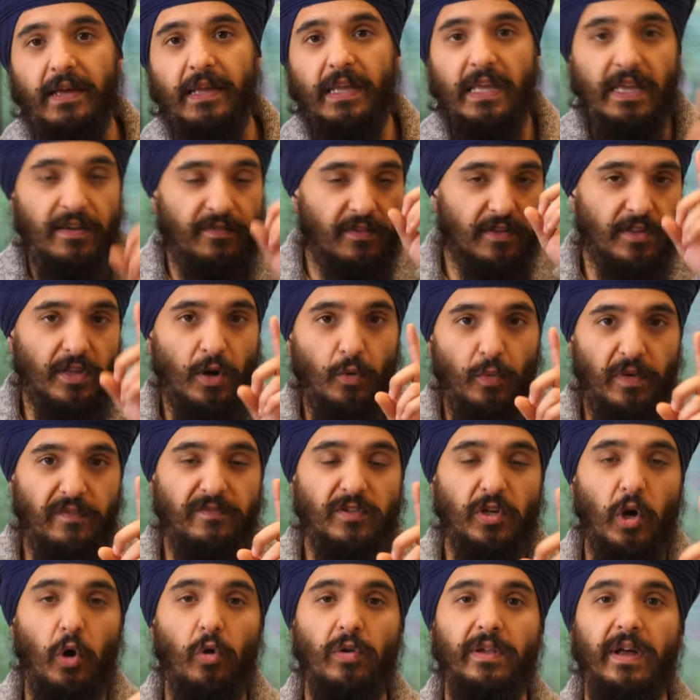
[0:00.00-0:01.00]
even though we've
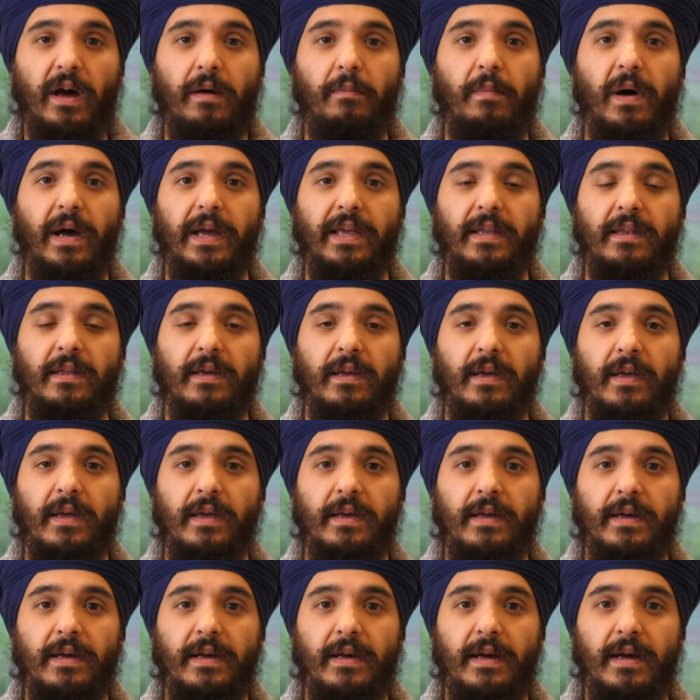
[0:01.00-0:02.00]
told our mind.
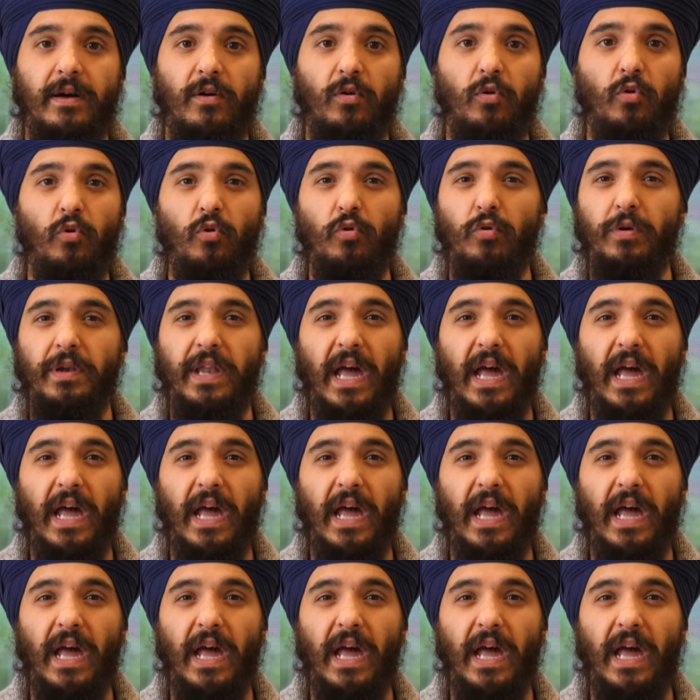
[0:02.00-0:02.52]
Oh,